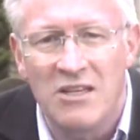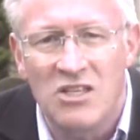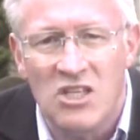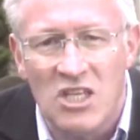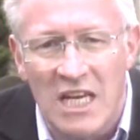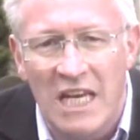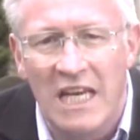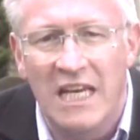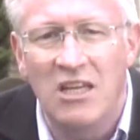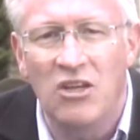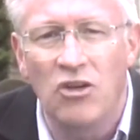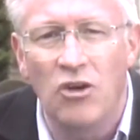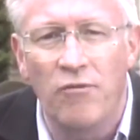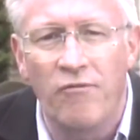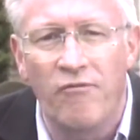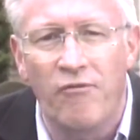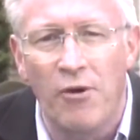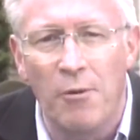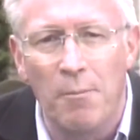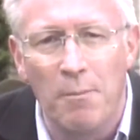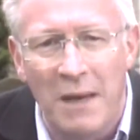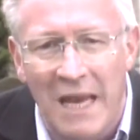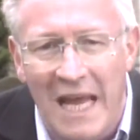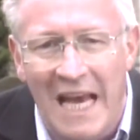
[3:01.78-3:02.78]
translated
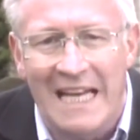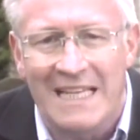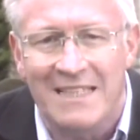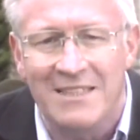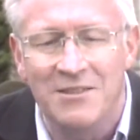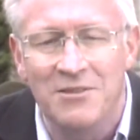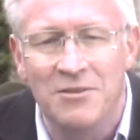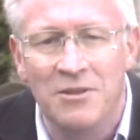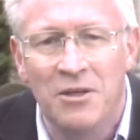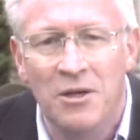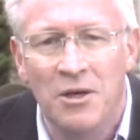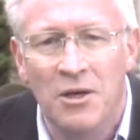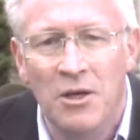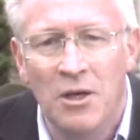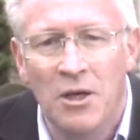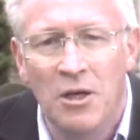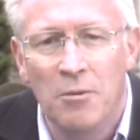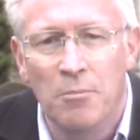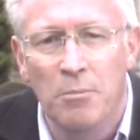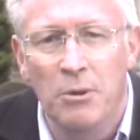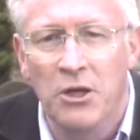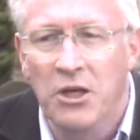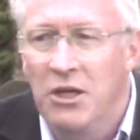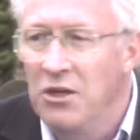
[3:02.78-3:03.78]
from Latin,
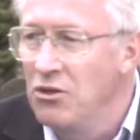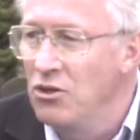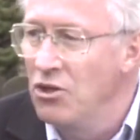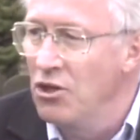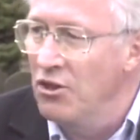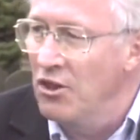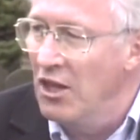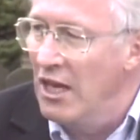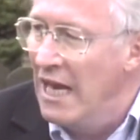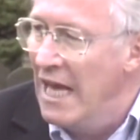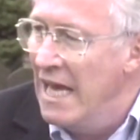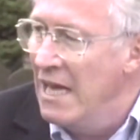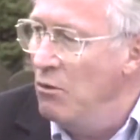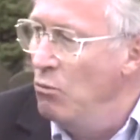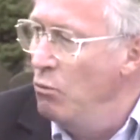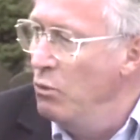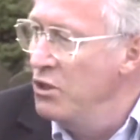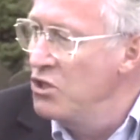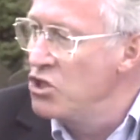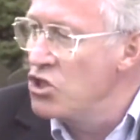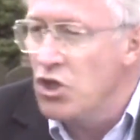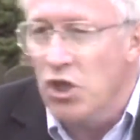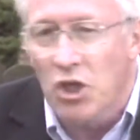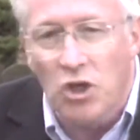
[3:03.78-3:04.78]
but into the
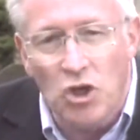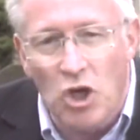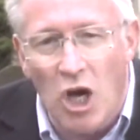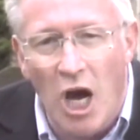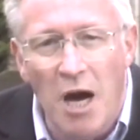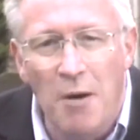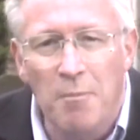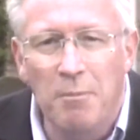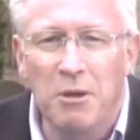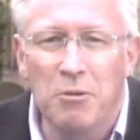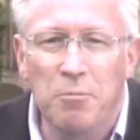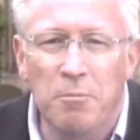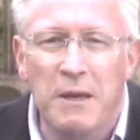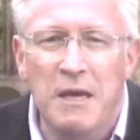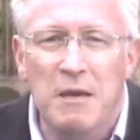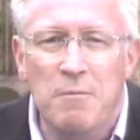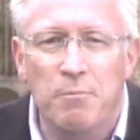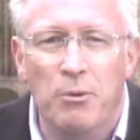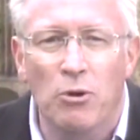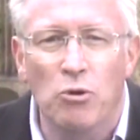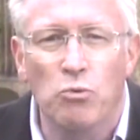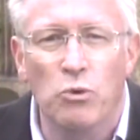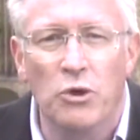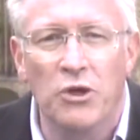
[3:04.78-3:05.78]
language that common
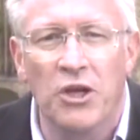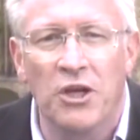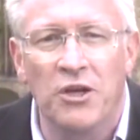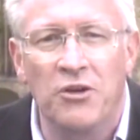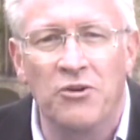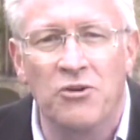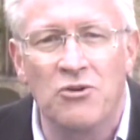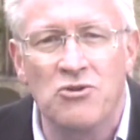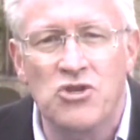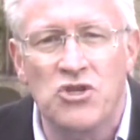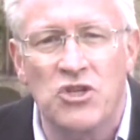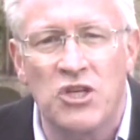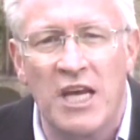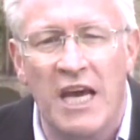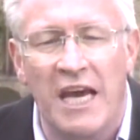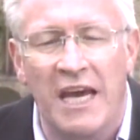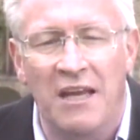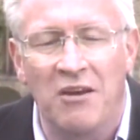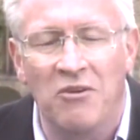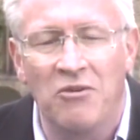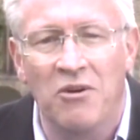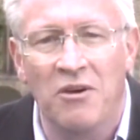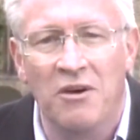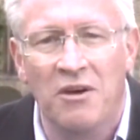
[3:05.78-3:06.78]
people would
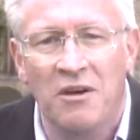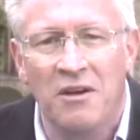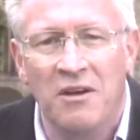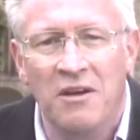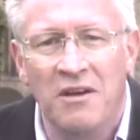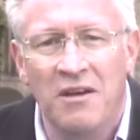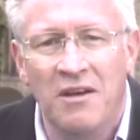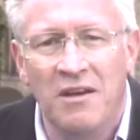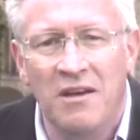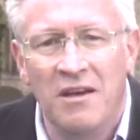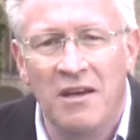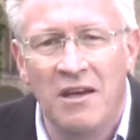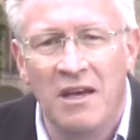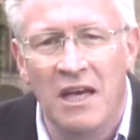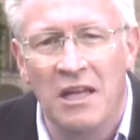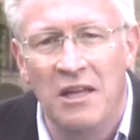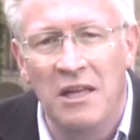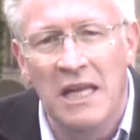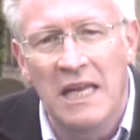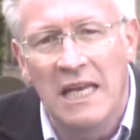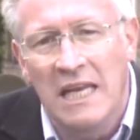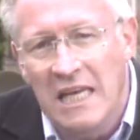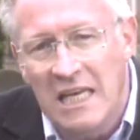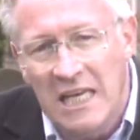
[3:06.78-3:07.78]
understand.
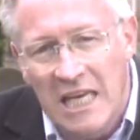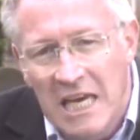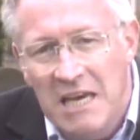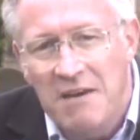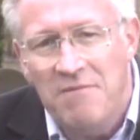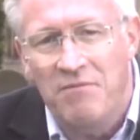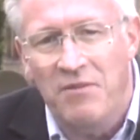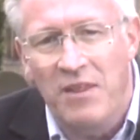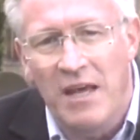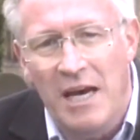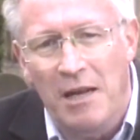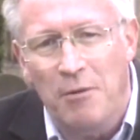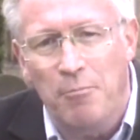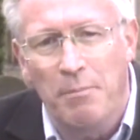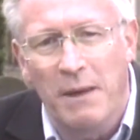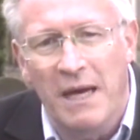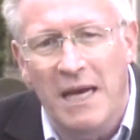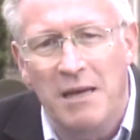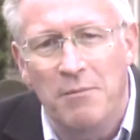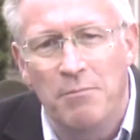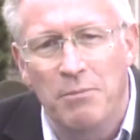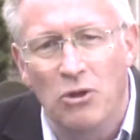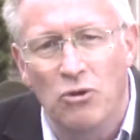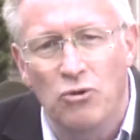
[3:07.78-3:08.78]
And then he gave that
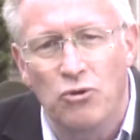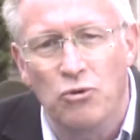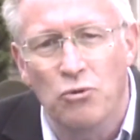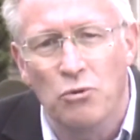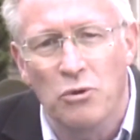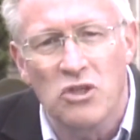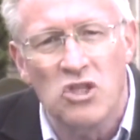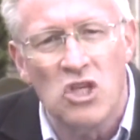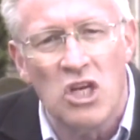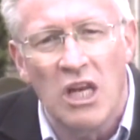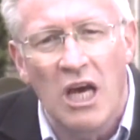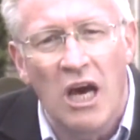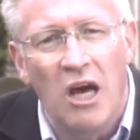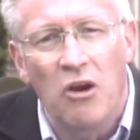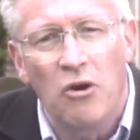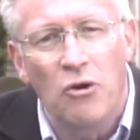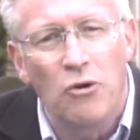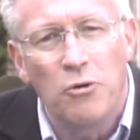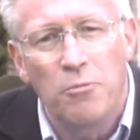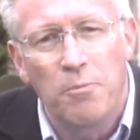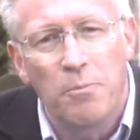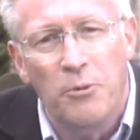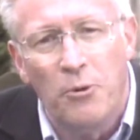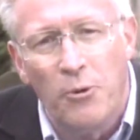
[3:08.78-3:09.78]
Bible to his
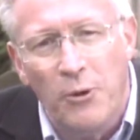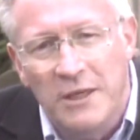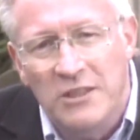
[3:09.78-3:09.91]
Lollard